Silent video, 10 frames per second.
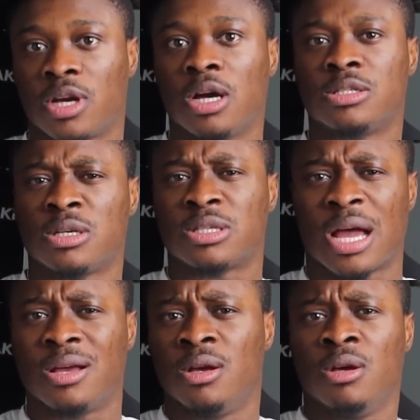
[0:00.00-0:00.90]
because it's
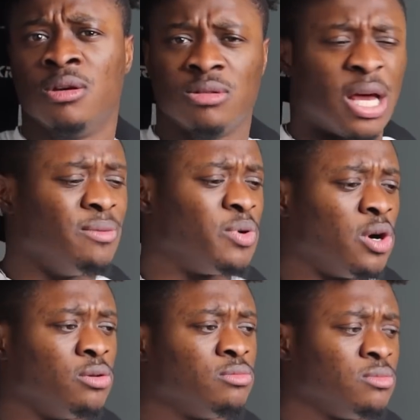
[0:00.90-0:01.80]
like,
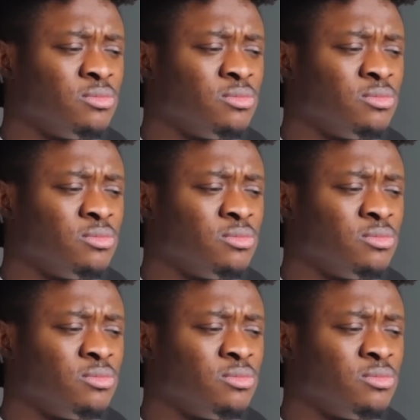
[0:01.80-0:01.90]
bro,